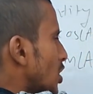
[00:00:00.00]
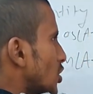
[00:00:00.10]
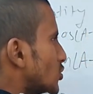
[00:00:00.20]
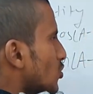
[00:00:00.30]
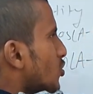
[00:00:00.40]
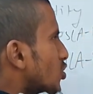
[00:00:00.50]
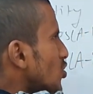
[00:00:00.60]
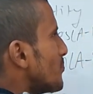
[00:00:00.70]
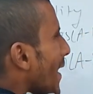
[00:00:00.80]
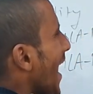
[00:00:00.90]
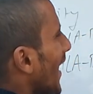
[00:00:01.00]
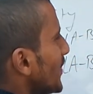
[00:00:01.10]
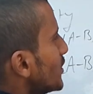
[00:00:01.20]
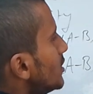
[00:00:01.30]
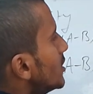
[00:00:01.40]
So through
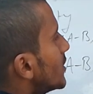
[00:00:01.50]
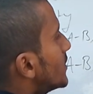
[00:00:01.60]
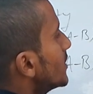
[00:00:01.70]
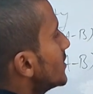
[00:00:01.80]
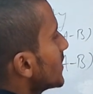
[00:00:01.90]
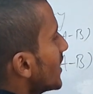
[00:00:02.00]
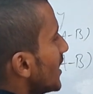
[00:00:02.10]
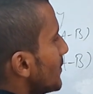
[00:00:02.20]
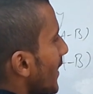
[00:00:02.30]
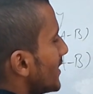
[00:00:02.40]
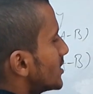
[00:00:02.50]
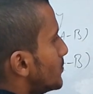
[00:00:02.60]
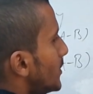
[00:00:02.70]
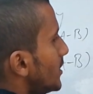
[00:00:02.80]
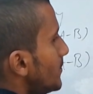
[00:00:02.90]
math, this is our a minus
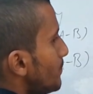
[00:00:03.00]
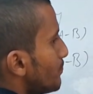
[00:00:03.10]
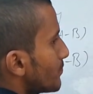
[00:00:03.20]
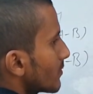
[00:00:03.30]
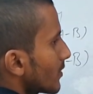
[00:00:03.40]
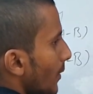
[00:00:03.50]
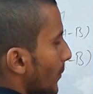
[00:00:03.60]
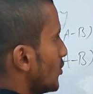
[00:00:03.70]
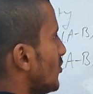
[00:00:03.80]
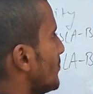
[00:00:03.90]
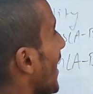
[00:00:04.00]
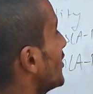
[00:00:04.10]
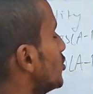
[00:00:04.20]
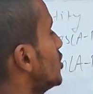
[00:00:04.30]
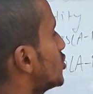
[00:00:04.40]
b. But if you
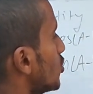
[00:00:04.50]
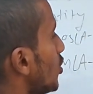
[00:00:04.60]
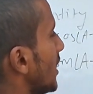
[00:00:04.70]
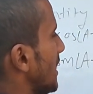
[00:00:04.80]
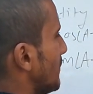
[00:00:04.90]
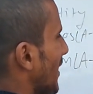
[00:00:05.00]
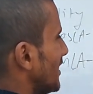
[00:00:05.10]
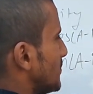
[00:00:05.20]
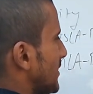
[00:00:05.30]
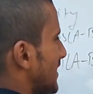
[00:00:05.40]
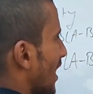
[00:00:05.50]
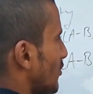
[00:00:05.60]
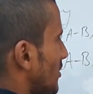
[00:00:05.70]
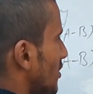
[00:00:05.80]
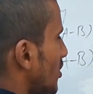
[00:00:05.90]
manually draw a minus b now
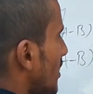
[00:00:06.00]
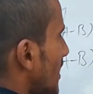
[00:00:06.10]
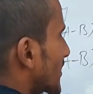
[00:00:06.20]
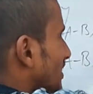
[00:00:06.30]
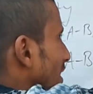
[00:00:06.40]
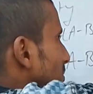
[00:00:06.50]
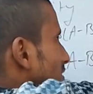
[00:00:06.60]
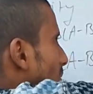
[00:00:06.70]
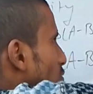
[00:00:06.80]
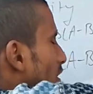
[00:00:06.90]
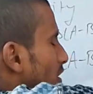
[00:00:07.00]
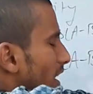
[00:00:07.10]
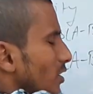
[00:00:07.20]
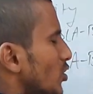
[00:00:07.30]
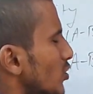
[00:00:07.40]
here, it's gonna be somewhere there.
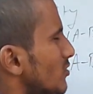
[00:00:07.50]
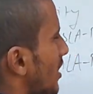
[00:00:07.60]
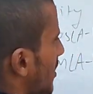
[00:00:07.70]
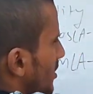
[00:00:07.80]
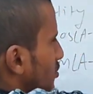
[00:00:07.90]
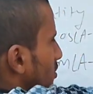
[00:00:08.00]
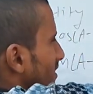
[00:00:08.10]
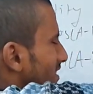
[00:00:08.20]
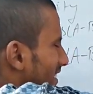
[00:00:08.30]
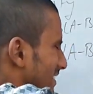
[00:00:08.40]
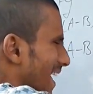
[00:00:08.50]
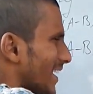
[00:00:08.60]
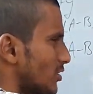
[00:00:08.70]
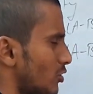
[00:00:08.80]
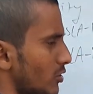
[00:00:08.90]
I don't know, is it
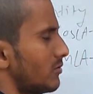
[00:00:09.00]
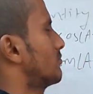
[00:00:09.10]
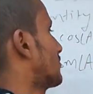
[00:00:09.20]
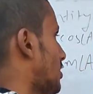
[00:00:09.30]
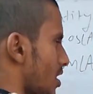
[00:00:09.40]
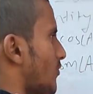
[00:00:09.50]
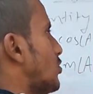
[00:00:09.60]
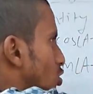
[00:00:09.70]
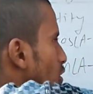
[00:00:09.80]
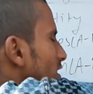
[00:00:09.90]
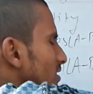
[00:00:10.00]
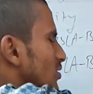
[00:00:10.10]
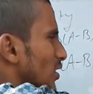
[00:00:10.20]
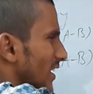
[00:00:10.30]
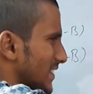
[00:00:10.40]
exact or not? For sure it is
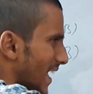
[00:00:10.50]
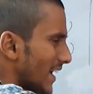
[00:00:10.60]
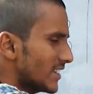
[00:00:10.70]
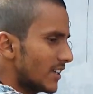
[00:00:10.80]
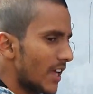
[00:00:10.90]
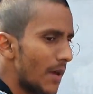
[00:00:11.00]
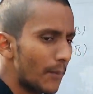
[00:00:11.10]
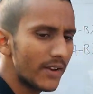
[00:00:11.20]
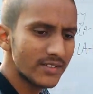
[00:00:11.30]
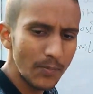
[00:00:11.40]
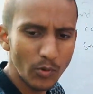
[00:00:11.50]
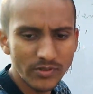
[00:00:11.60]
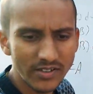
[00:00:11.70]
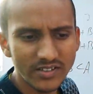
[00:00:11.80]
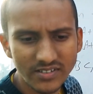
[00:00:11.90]
not exact, but let's suppose
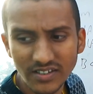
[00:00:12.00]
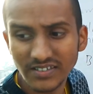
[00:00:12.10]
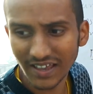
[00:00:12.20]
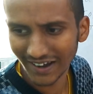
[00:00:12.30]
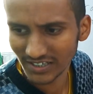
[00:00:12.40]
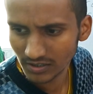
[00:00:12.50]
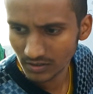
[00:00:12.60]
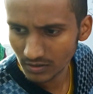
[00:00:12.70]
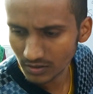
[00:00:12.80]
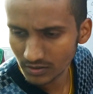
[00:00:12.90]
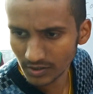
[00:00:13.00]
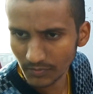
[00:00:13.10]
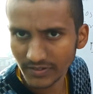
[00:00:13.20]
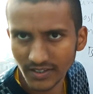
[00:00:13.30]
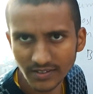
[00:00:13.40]
that it is exact. Does that
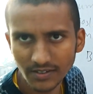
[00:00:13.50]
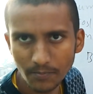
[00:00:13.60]
make sense?